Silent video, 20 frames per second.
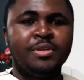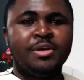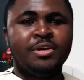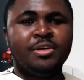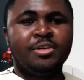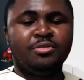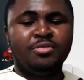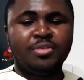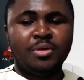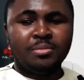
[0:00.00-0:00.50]

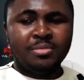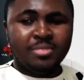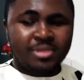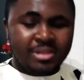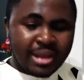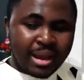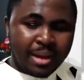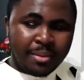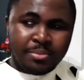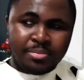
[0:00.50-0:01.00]
from
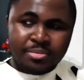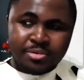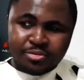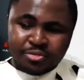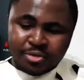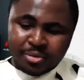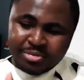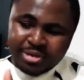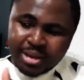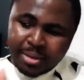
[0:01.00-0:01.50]

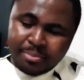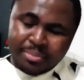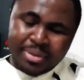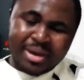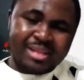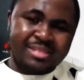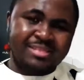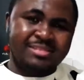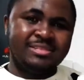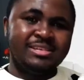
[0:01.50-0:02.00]
their
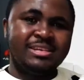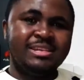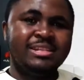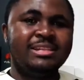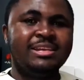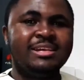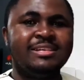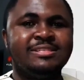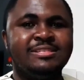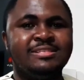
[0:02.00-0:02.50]
path in
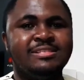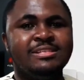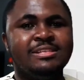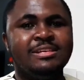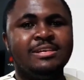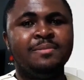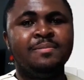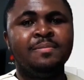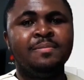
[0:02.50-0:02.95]
destiny.